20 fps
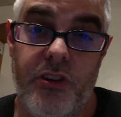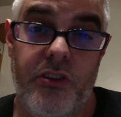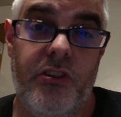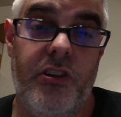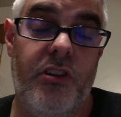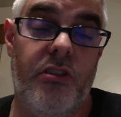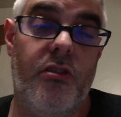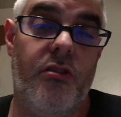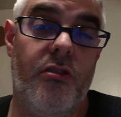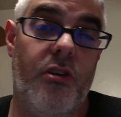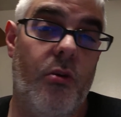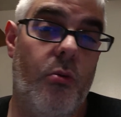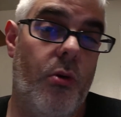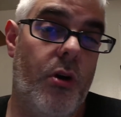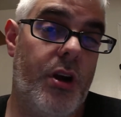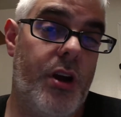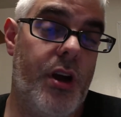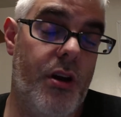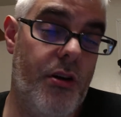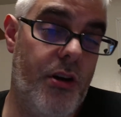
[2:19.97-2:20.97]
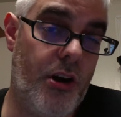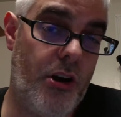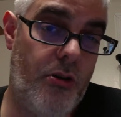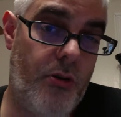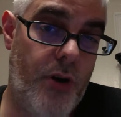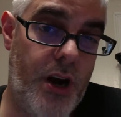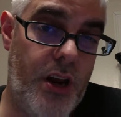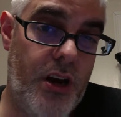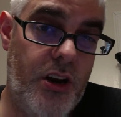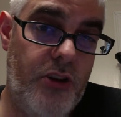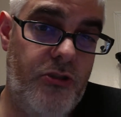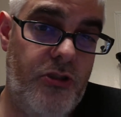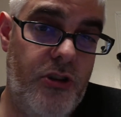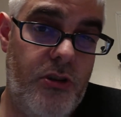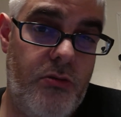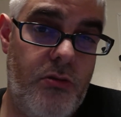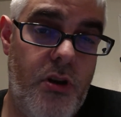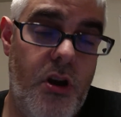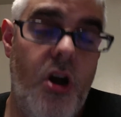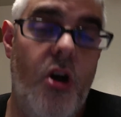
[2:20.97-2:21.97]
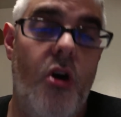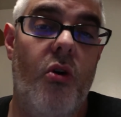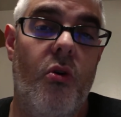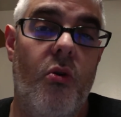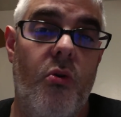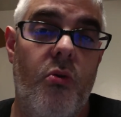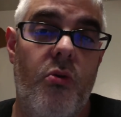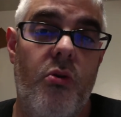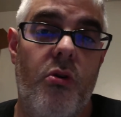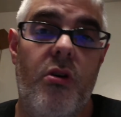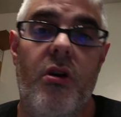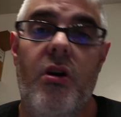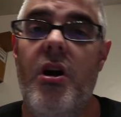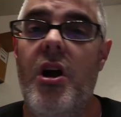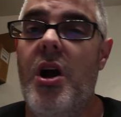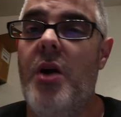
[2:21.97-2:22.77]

Either they're working on a credit issue, or